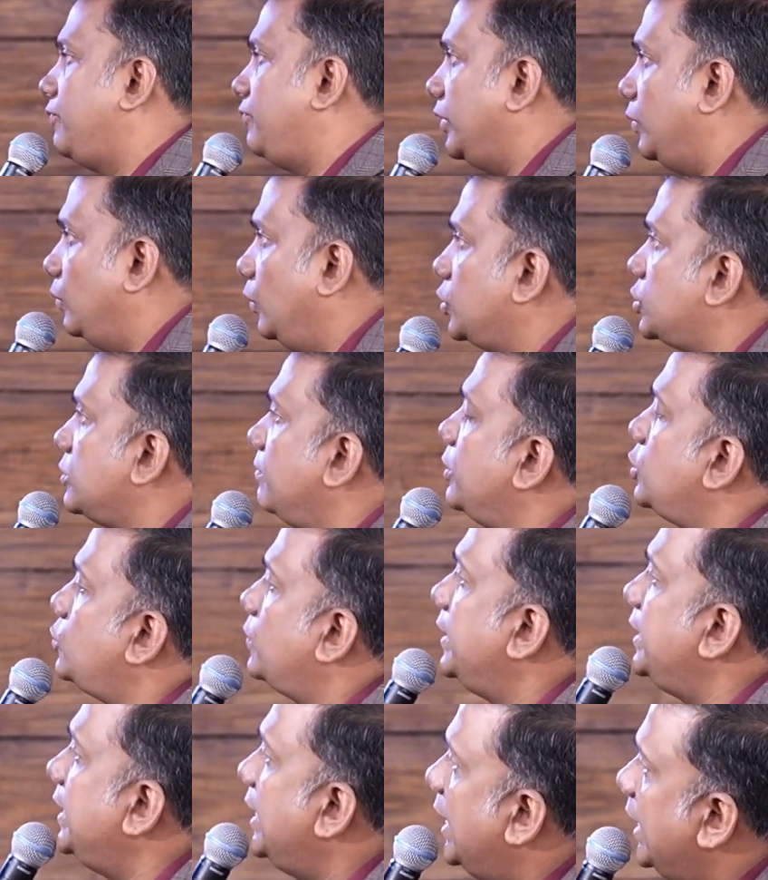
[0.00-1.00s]
of it. Verse number
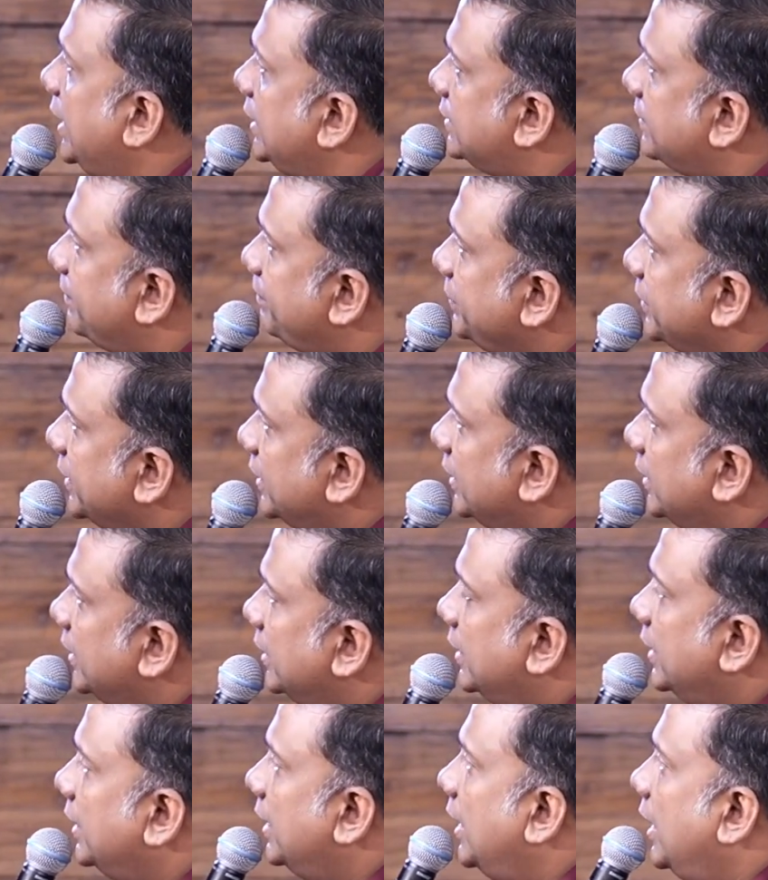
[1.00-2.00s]
28.
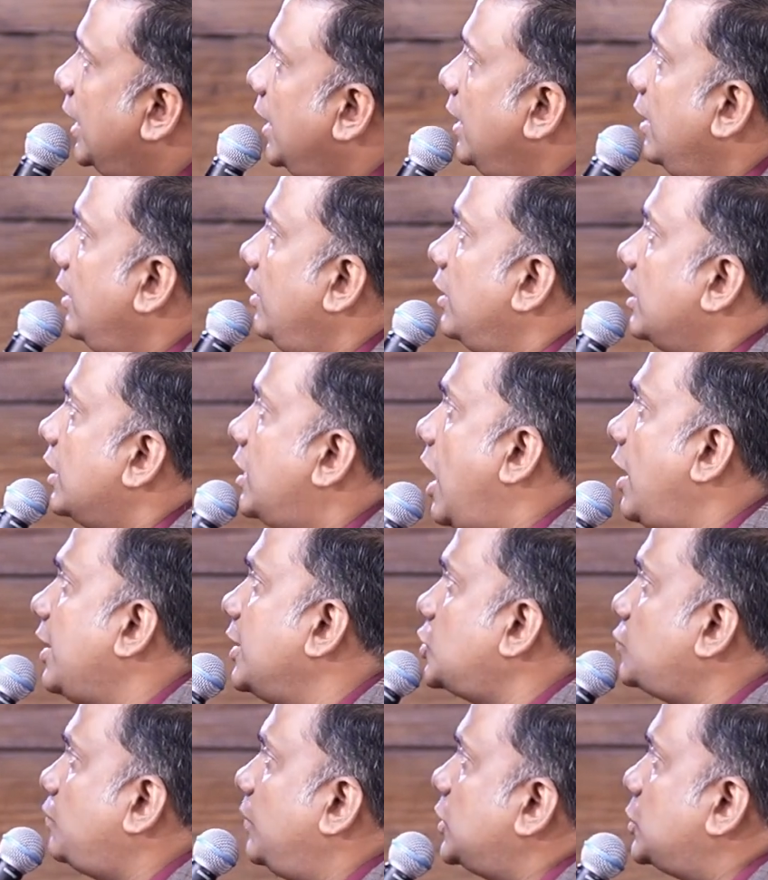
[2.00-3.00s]

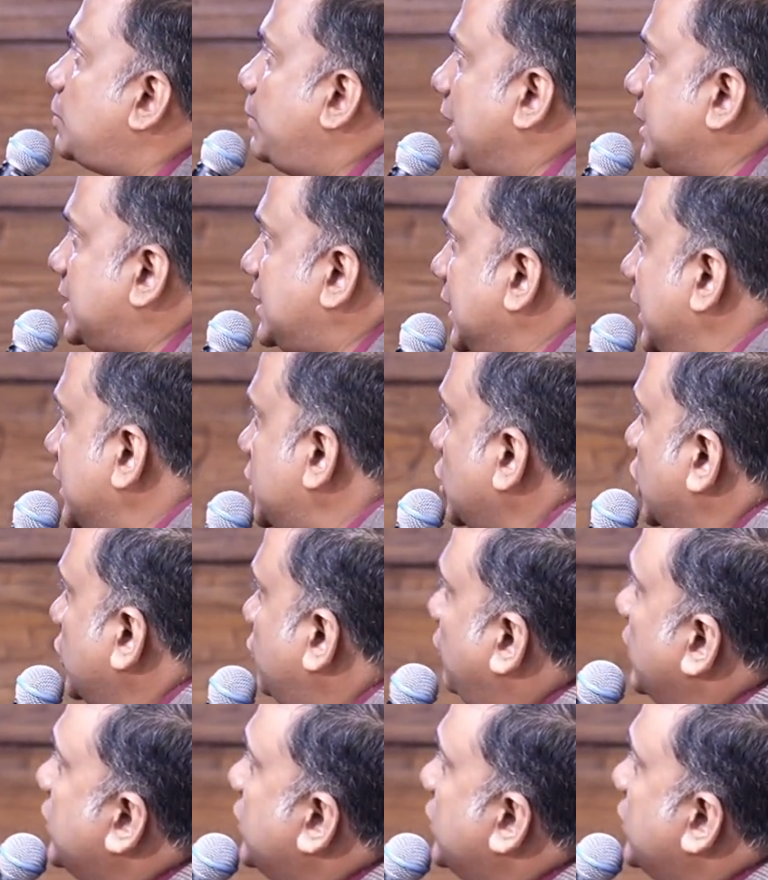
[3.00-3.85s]
God is first place in the church.